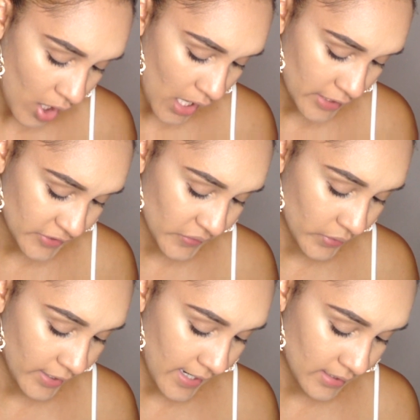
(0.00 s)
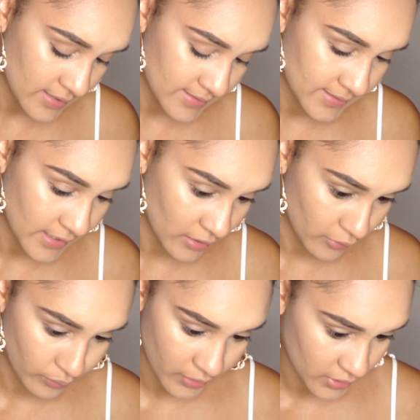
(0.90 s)
contour and
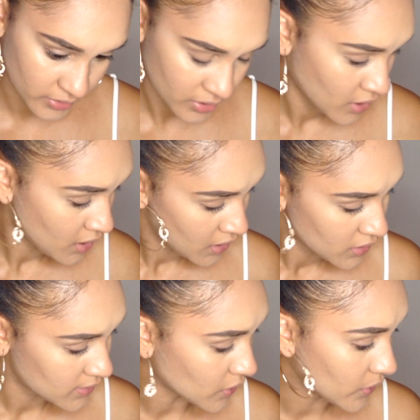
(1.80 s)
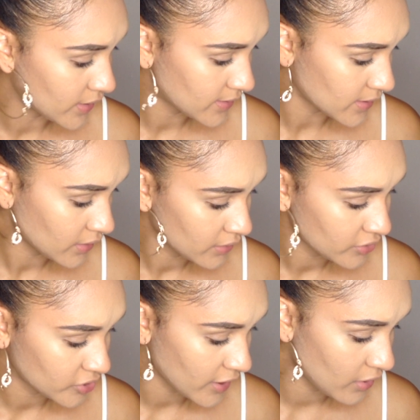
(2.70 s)
concealer brush. So it's in the
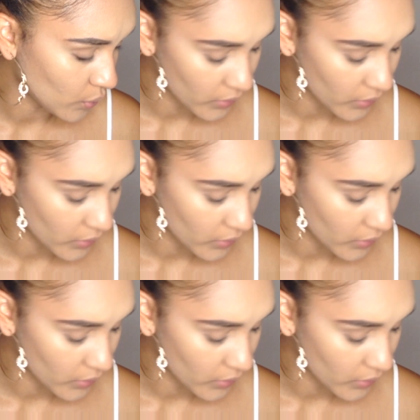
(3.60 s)
shade